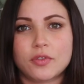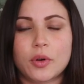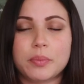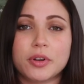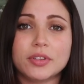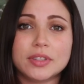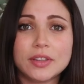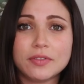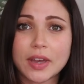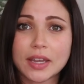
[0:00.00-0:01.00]
for birth
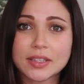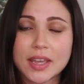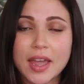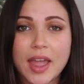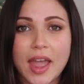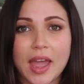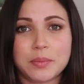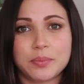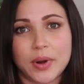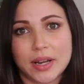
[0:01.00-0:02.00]
defects
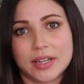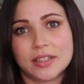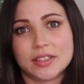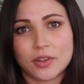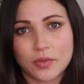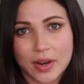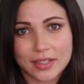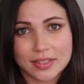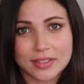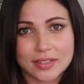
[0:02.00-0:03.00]
and pregnancy
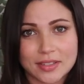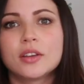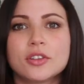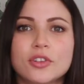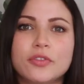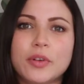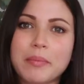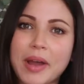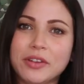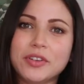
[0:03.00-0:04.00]
risks. So from
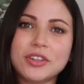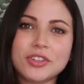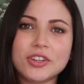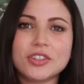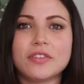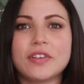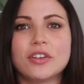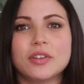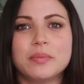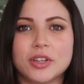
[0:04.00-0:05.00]
my research, I
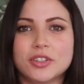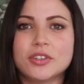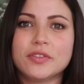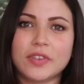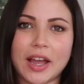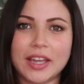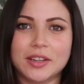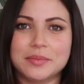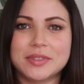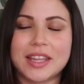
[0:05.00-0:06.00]
found a bunch of
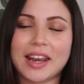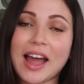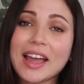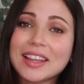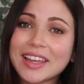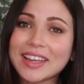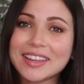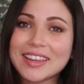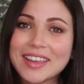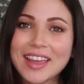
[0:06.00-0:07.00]
items that I
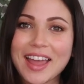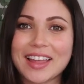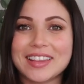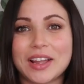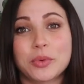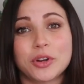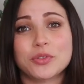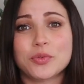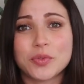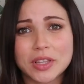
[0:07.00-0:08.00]
like and that worked
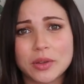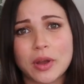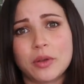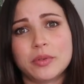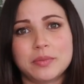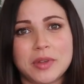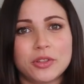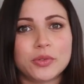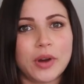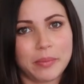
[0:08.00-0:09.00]
really well with me
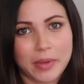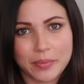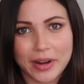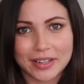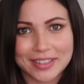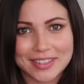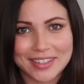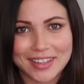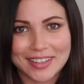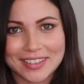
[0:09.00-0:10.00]
throughout my
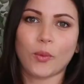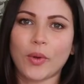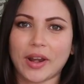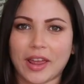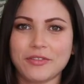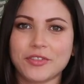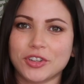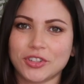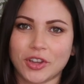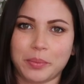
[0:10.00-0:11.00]
pregnancy. When I
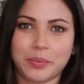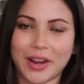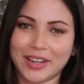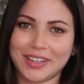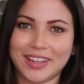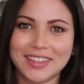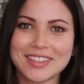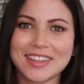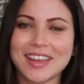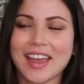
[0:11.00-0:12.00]
first got pregnant,
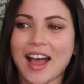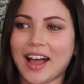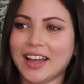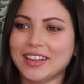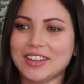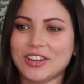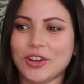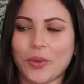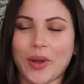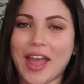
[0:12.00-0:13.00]
I didn't
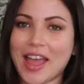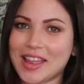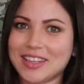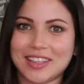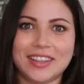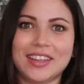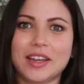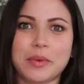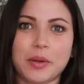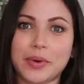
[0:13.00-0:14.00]
know anything
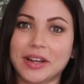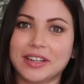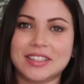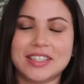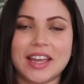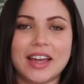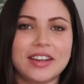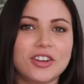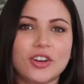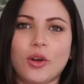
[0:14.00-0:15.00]
about pregnancy. I
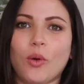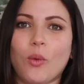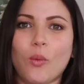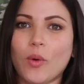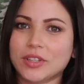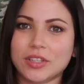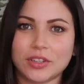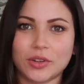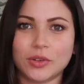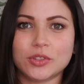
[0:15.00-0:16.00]
didn't know what to
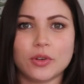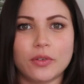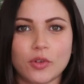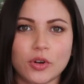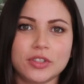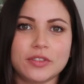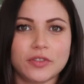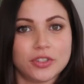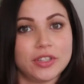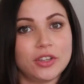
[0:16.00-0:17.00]
do. So of course, the
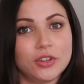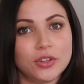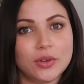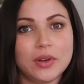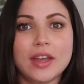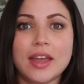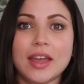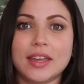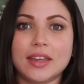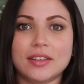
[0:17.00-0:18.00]
first thing you do
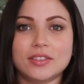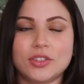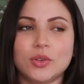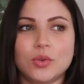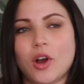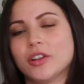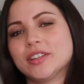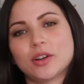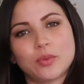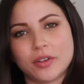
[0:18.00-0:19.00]
is you
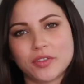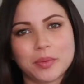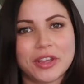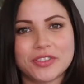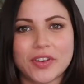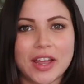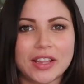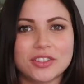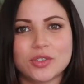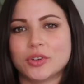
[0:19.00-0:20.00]
contact one of your best
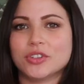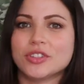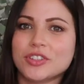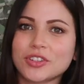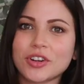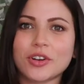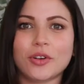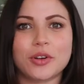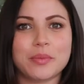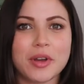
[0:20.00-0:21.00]
friends or your sister
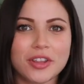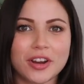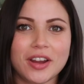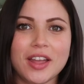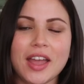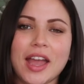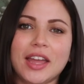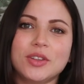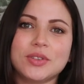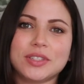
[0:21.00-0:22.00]
or your mother
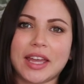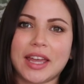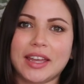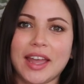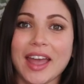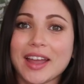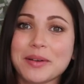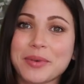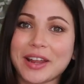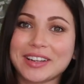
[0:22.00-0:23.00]
and you say, hey,
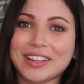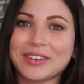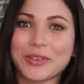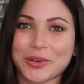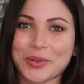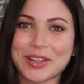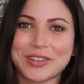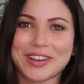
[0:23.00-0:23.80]
I'm pregnant, what do I do